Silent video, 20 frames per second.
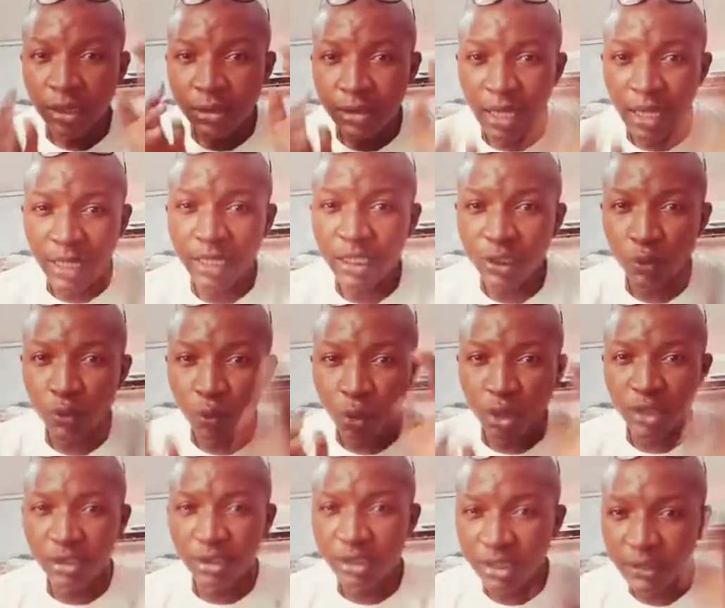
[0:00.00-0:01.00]
That is
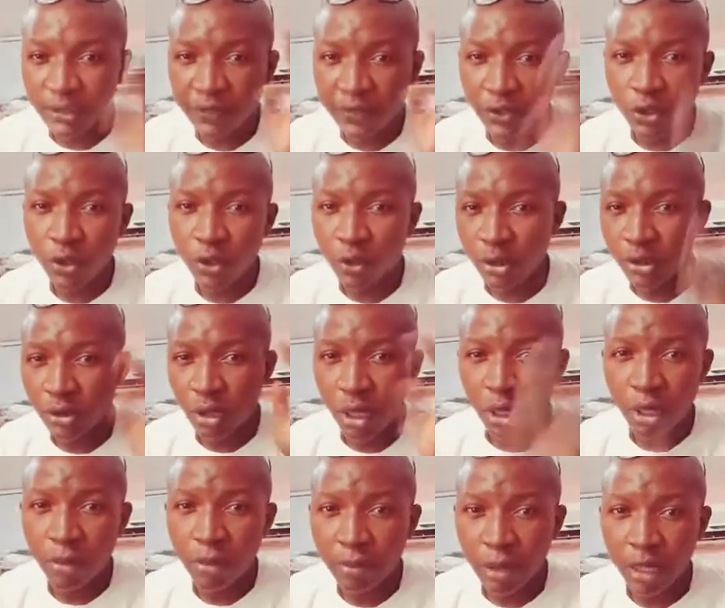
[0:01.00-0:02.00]
what this video is
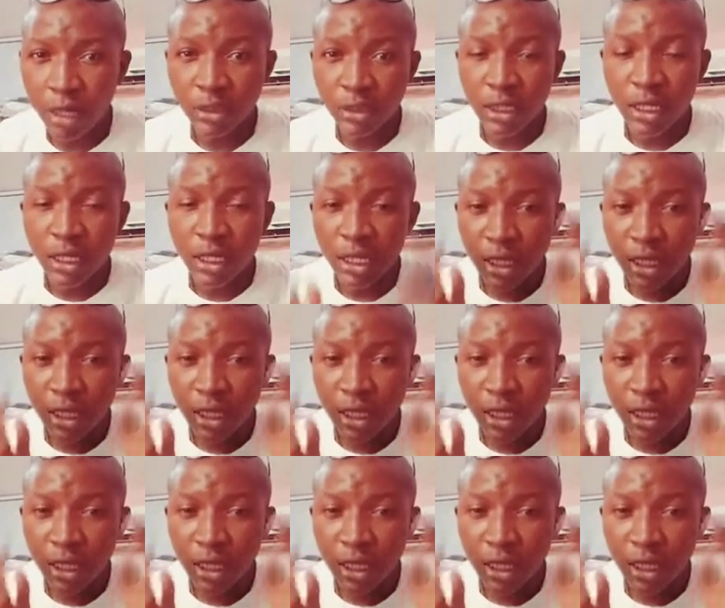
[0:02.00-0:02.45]
all about.